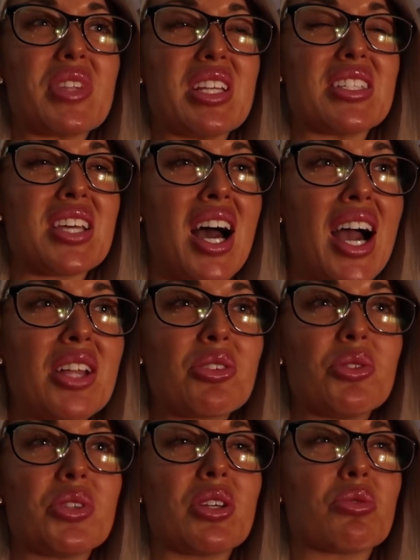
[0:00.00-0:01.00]

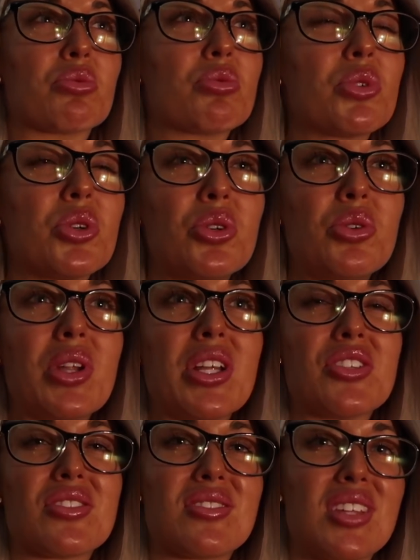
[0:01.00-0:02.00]
entitled and rude
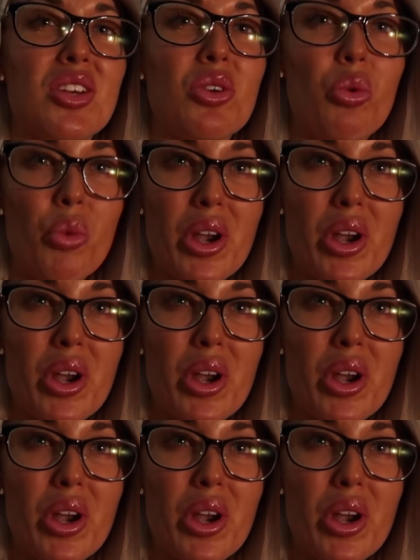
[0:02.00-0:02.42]
and just they don't